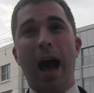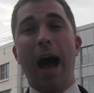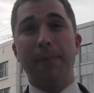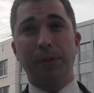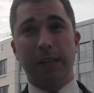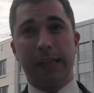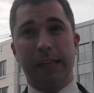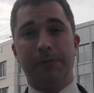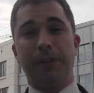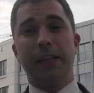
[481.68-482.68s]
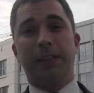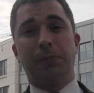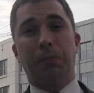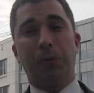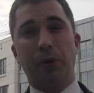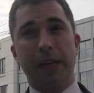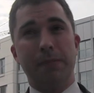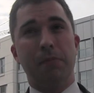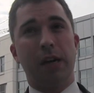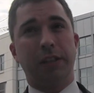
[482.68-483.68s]
I believe it's pretty
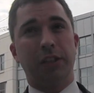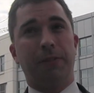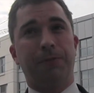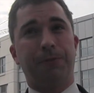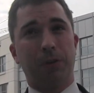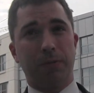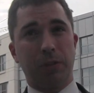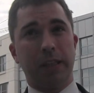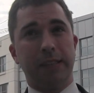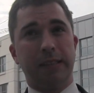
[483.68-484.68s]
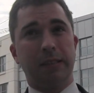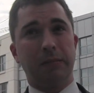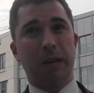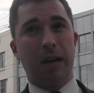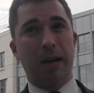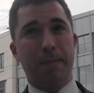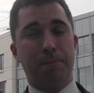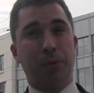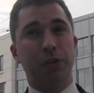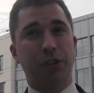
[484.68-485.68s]
much a frivolous
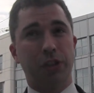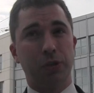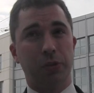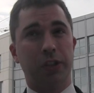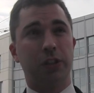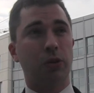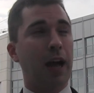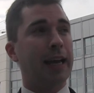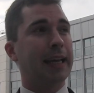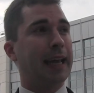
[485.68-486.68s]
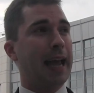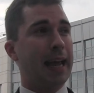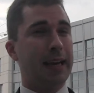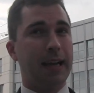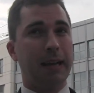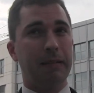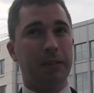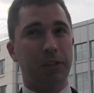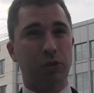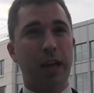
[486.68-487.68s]
pursuit to try
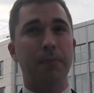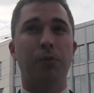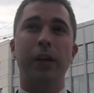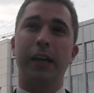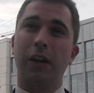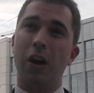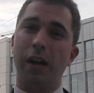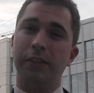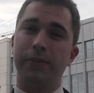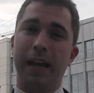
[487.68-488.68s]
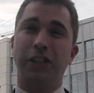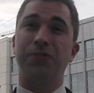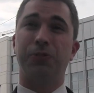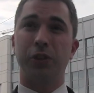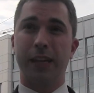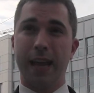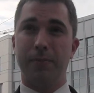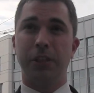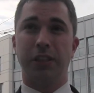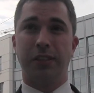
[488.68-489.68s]
to bring a cause of action for
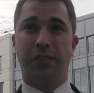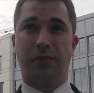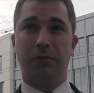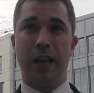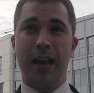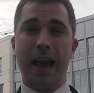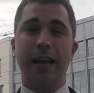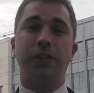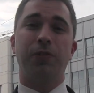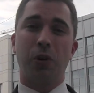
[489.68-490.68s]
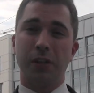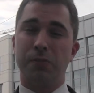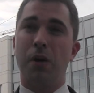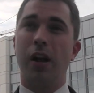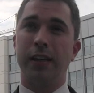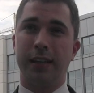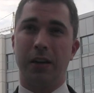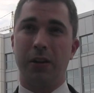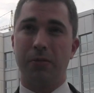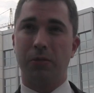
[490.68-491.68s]
damages, as far as
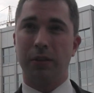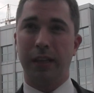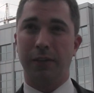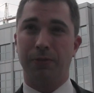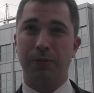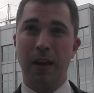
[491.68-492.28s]
monetary relief.